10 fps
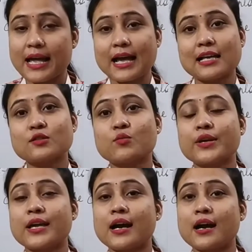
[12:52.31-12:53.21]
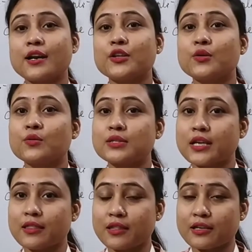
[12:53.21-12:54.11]
As we are
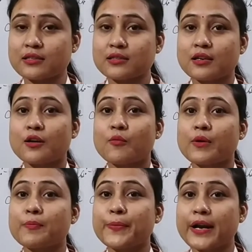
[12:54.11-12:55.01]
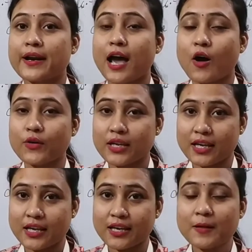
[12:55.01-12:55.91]
using this with pronoun
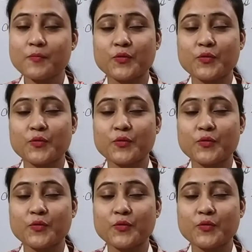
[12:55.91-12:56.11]
he,